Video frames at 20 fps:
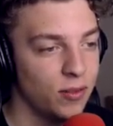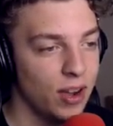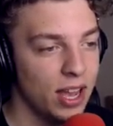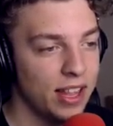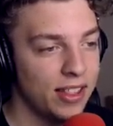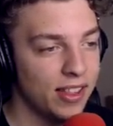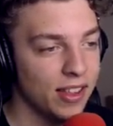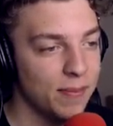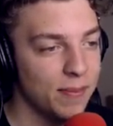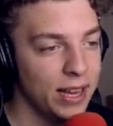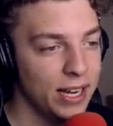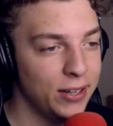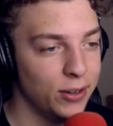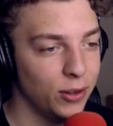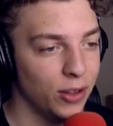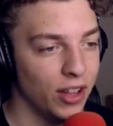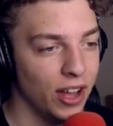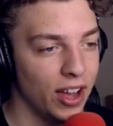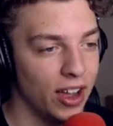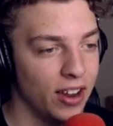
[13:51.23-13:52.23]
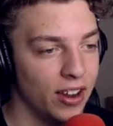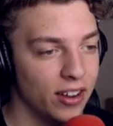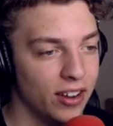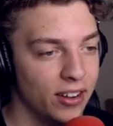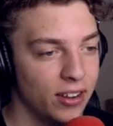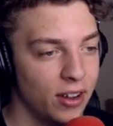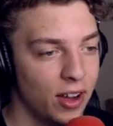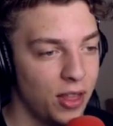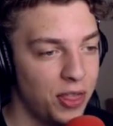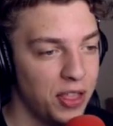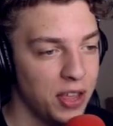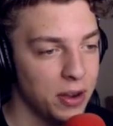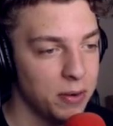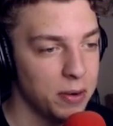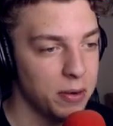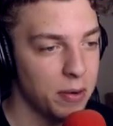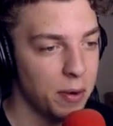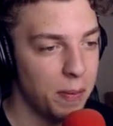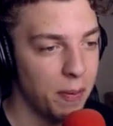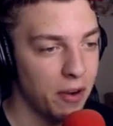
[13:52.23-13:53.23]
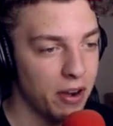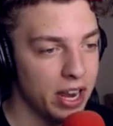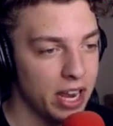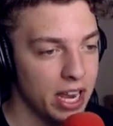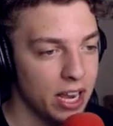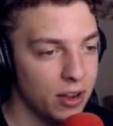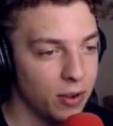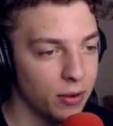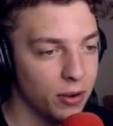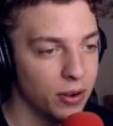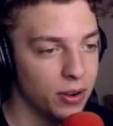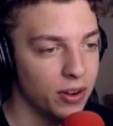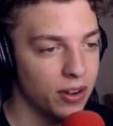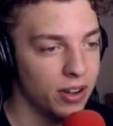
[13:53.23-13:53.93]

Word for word: Where's the middle though? I think we were pretty equal.